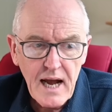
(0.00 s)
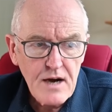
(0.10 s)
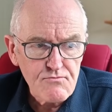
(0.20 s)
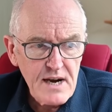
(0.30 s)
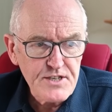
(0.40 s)

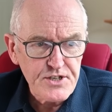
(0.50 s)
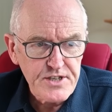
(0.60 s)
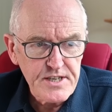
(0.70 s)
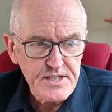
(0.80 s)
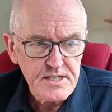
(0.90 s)

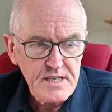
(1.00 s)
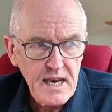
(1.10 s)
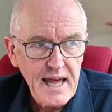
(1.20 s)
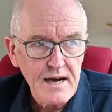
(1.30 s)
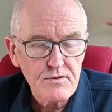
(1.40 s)
Outrageous that this isn't
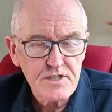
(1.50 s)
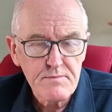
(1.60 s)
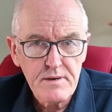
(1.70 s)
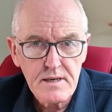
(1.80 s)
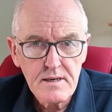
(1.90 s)
allowed
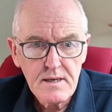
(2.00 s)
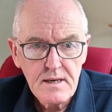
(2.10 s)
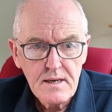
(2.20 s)
to be